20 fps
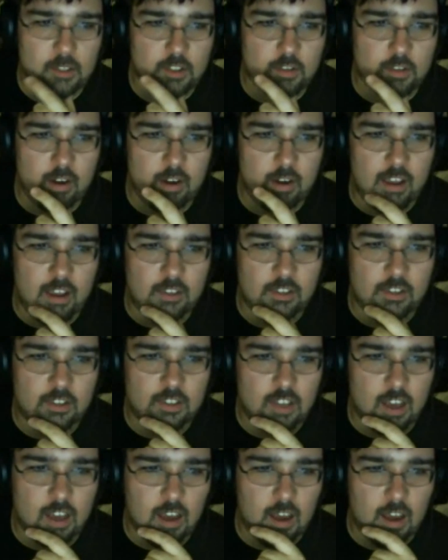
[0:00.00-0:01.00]

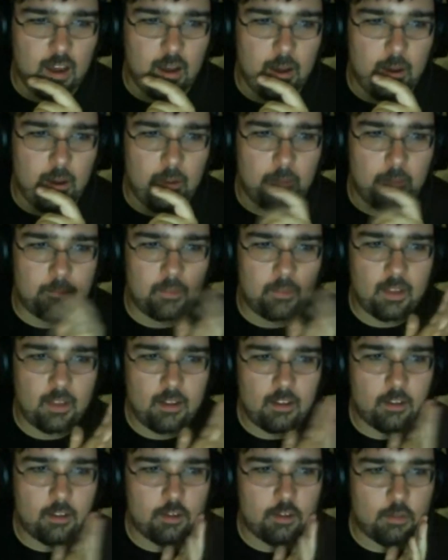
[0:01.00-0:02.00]
Crest,
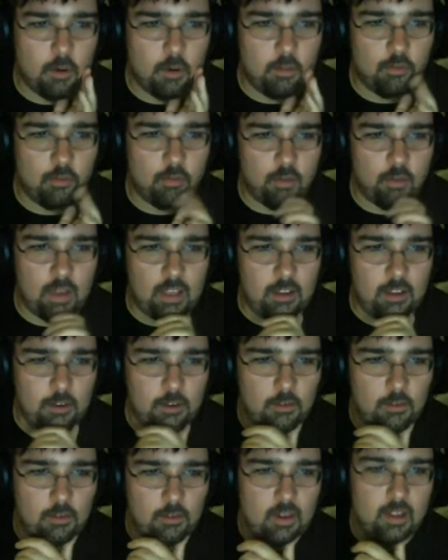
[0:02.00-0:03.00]
Those are both for Wii
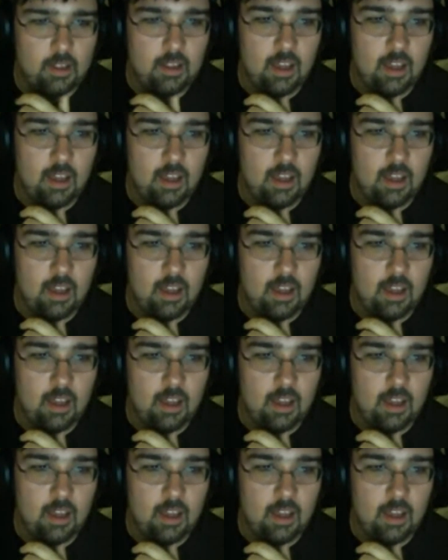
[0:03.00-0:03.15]
U.